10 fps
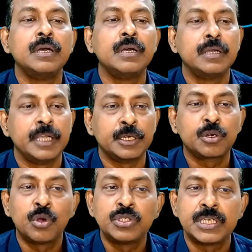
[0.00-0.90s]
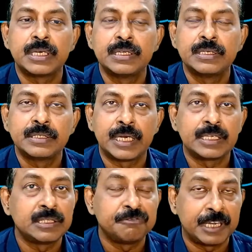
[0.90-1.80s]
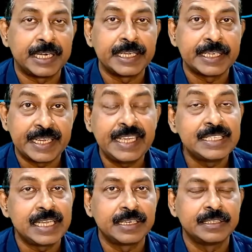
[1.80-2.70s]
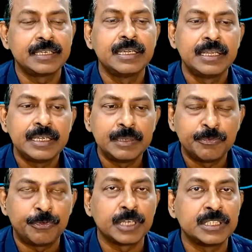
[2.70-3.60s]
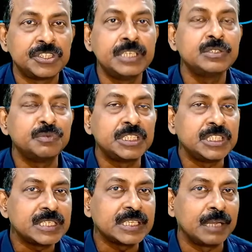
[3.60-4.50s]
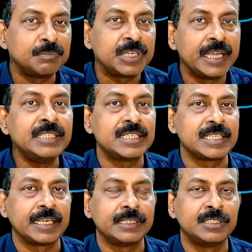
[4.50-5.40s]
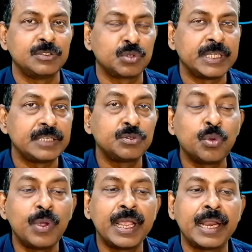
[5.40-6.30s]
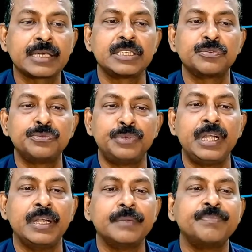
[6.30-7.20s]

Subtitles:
enclosure, that is the Faraday cage and other, for the things which is kept inside. So there is no electric field.